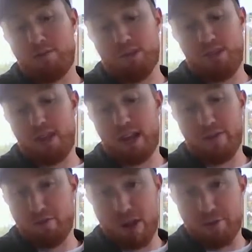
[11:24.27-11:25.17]
Did they
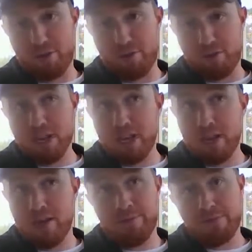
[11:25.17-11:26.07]
have their afternoon
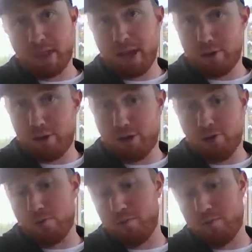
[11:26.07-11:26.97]
tea? I don't
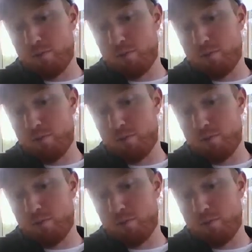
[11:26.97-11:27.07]
know.